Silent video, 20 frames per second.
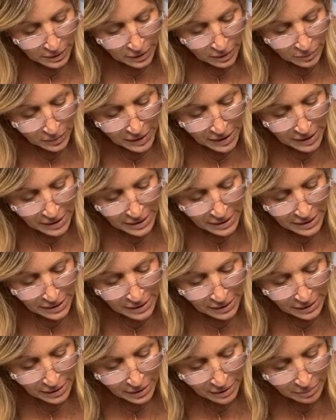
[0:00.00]
And you wouldn't have
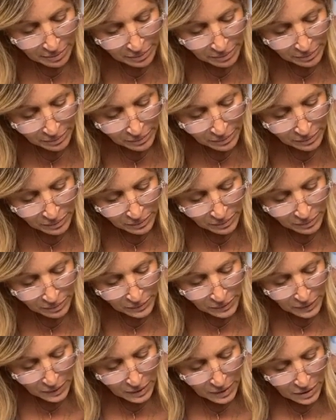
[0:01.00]
seen them.
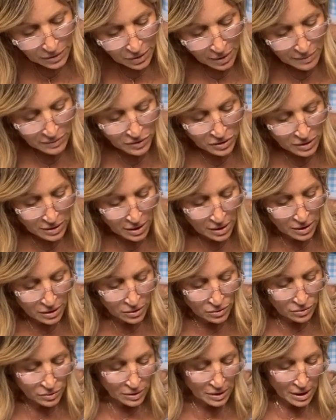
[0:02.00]
So I was just going
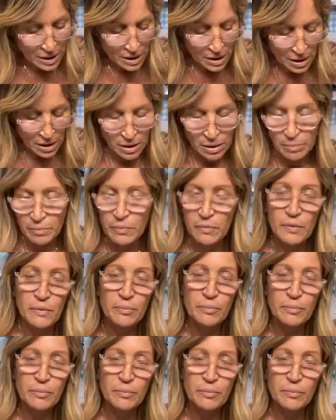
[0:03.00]
to use like a